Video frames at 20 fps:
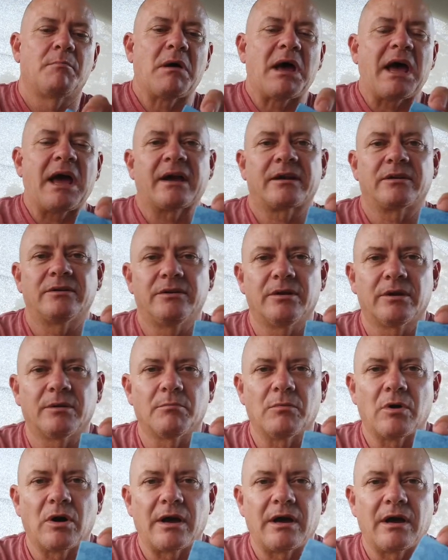the pack, and you
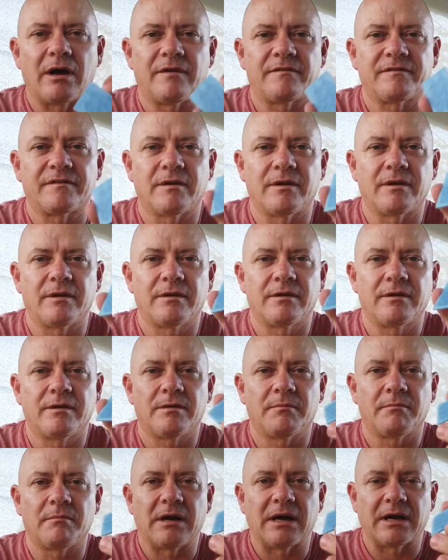can buy off the
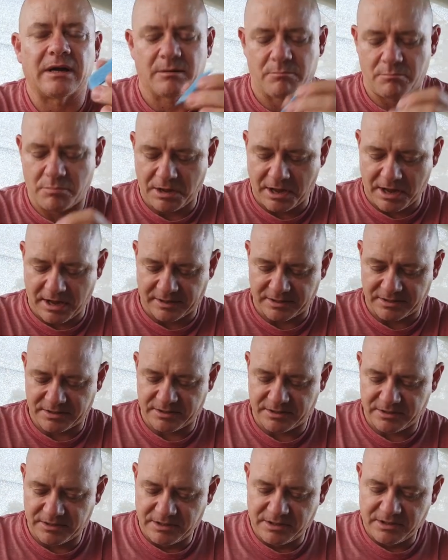market
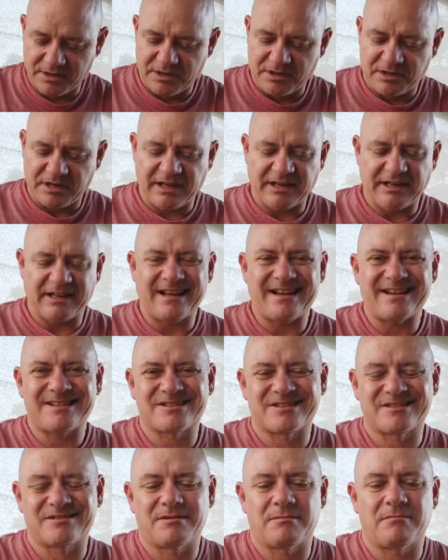packs.
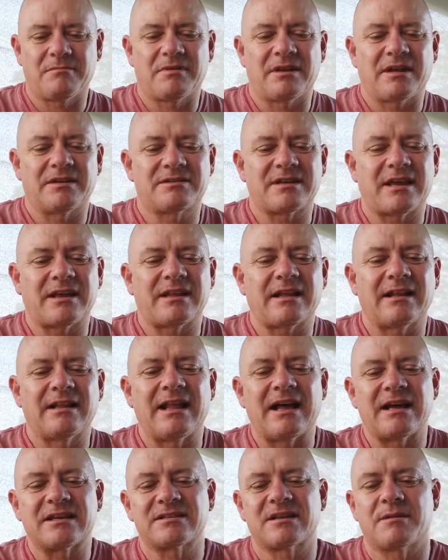They say they
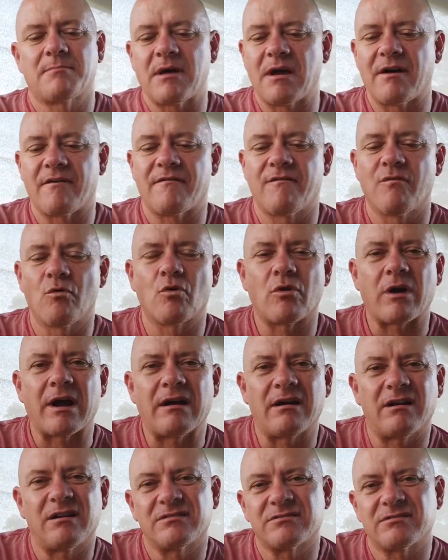last about 4
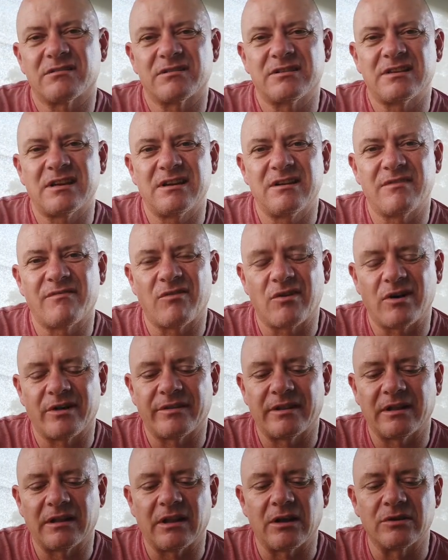hours. I tend to
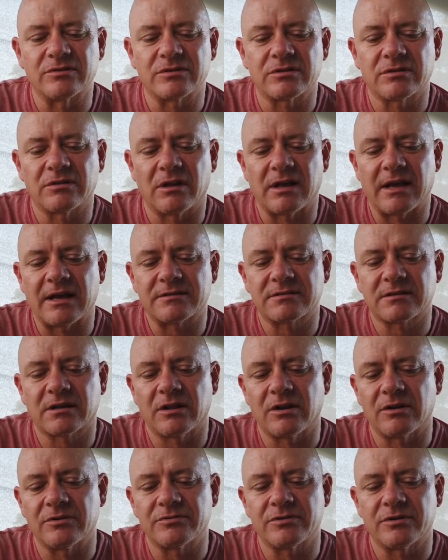find they
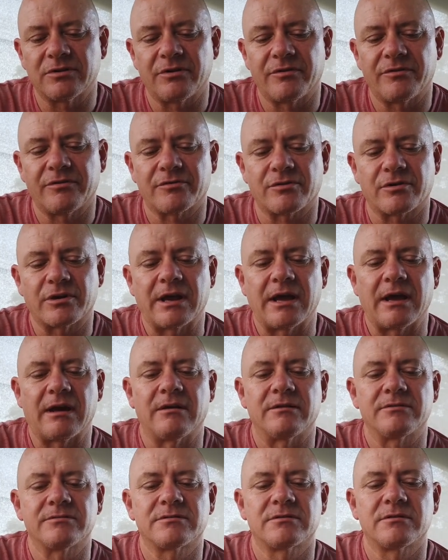last closer to 3
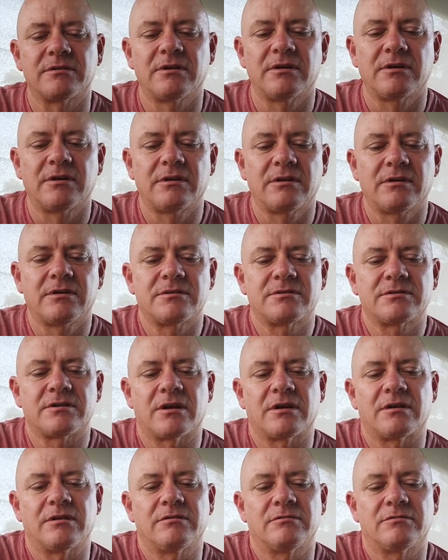hours.
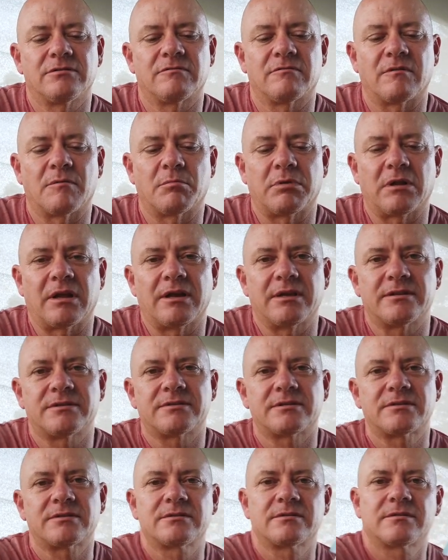So to
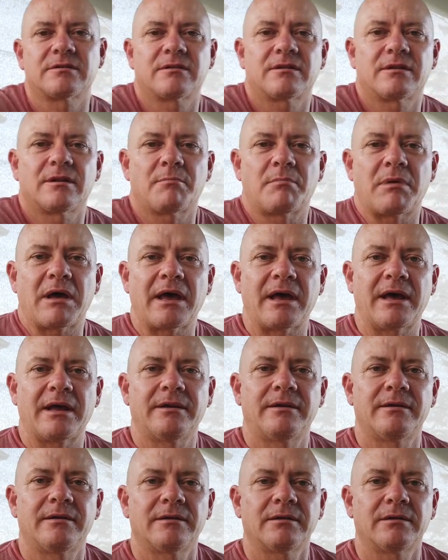replace the
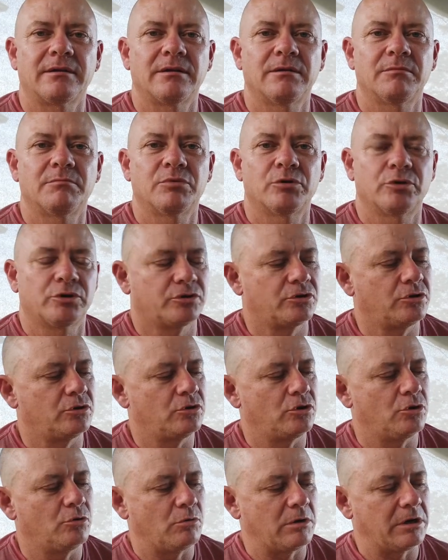pad, you push
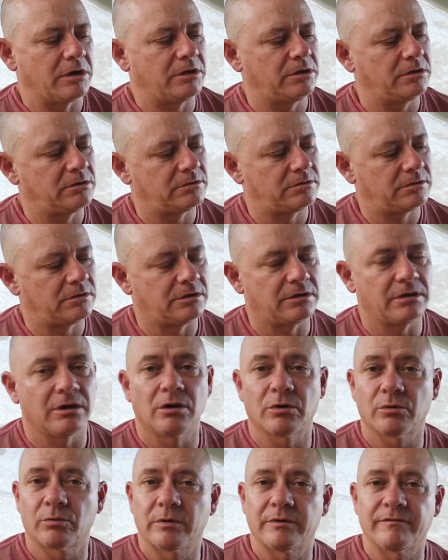the new one in and
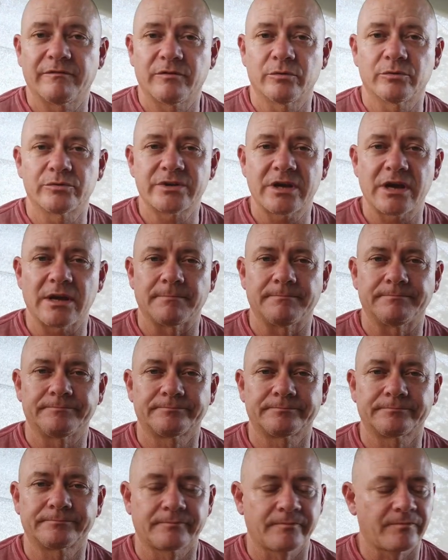the old one falls out.